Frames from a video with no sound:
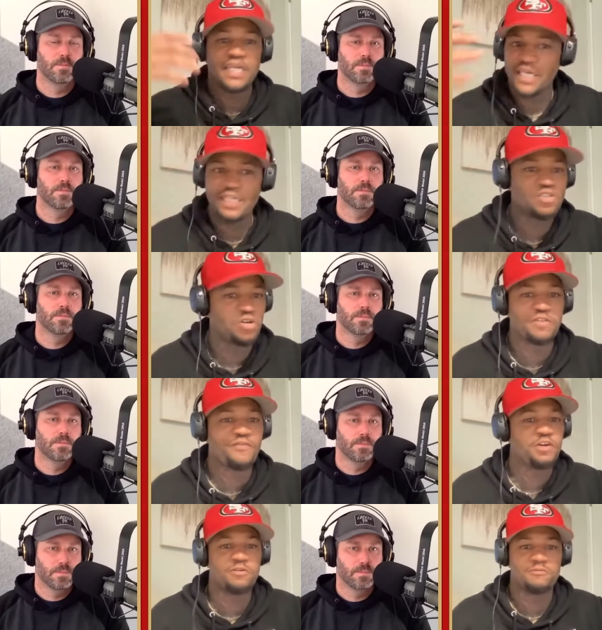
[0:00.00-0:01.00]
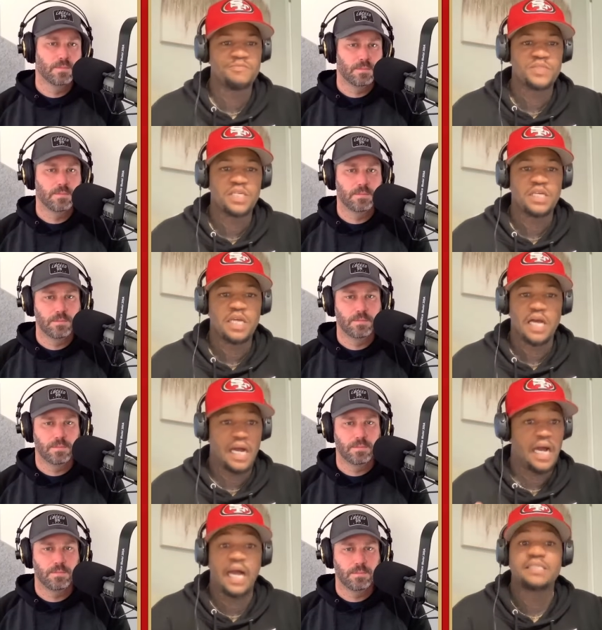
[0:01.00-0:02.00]
Speaker 1: he's on the field
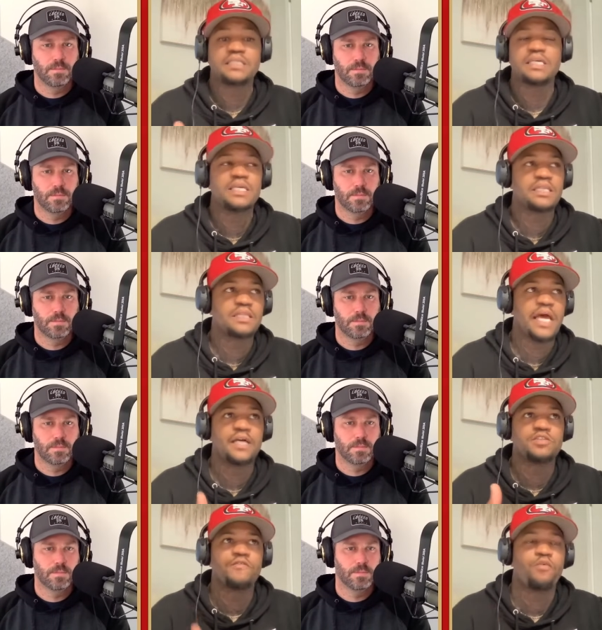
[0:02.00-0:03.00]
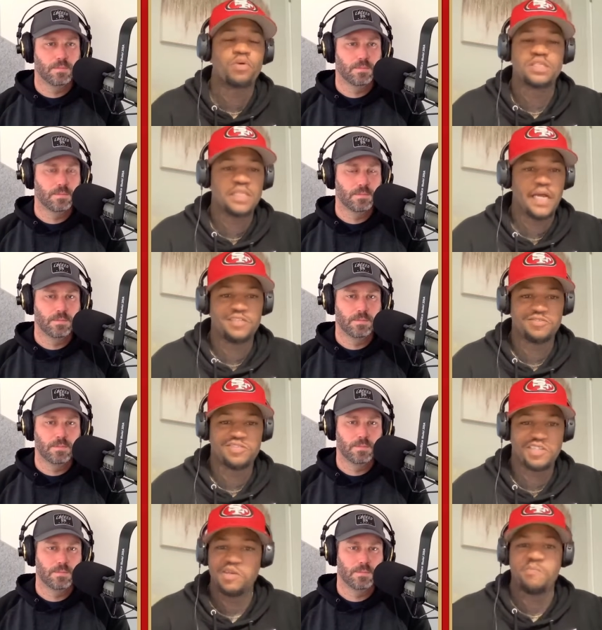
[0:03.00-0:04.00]
I think that the 49ers
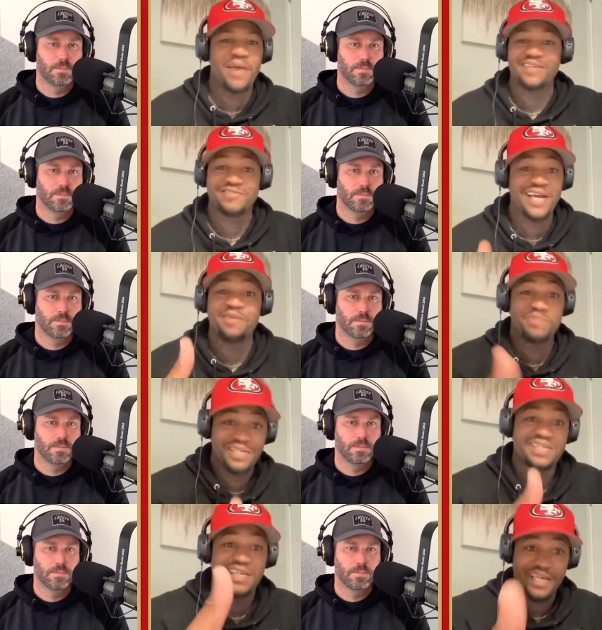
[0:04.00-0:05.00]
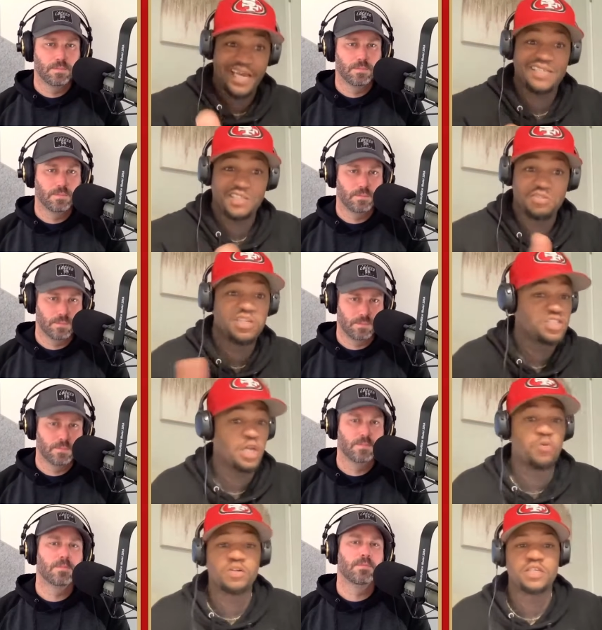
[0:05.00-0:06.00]
to get back got to be as healthy as they
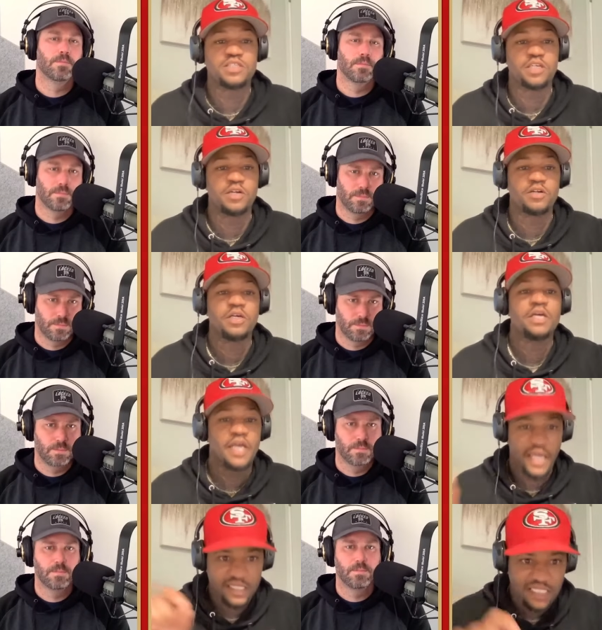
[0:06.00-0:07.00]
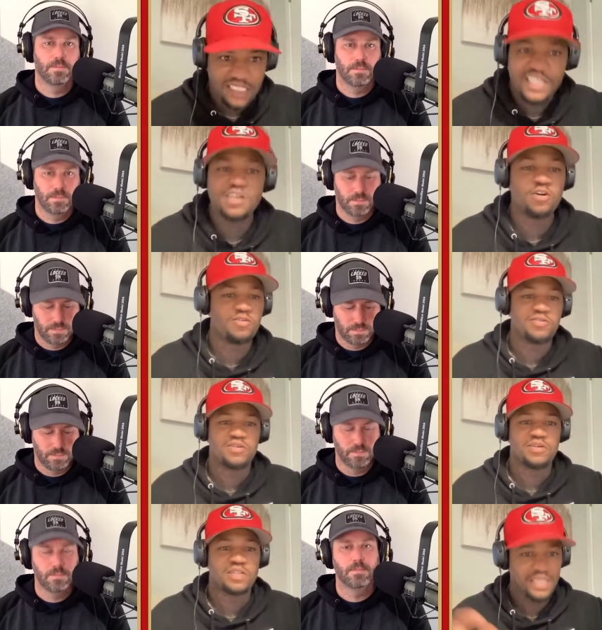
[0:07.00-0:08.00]
were this year and still
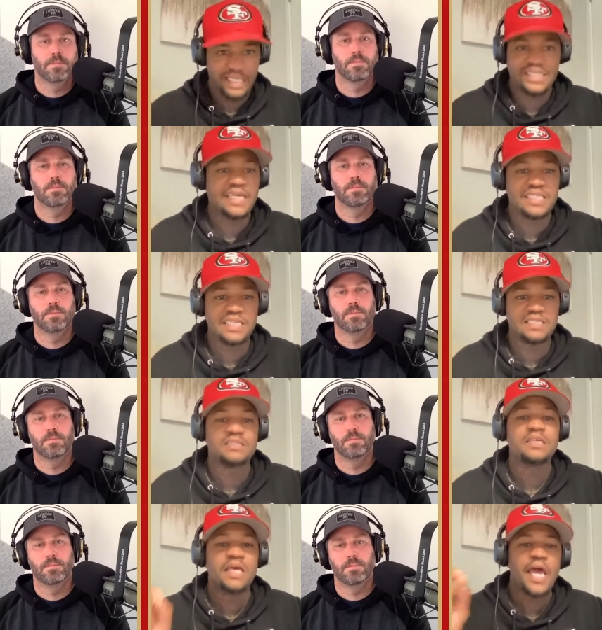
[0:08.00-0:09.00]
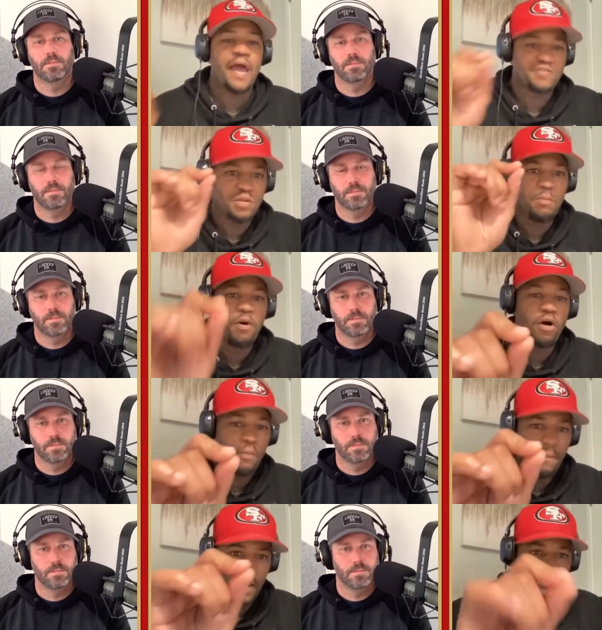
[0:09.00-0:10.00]
like they needed have some ball
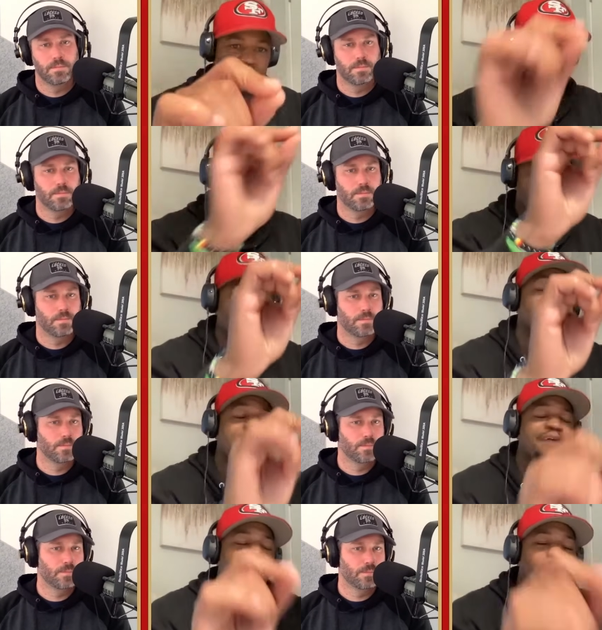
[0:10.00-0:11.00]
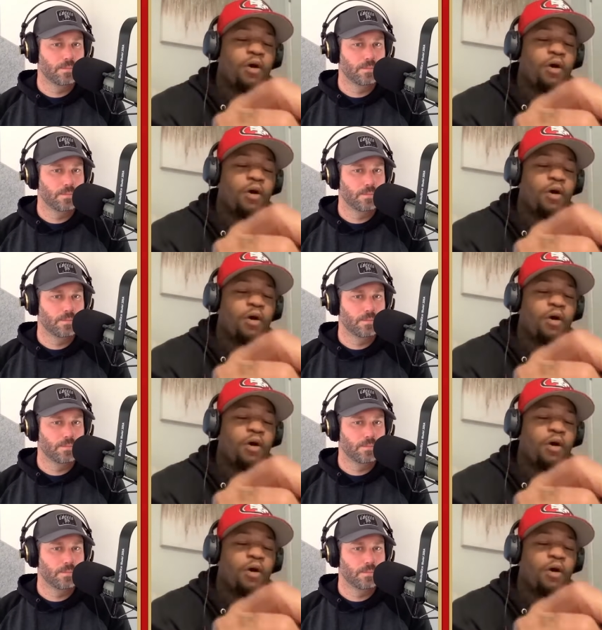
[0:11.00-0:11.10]
bounces have some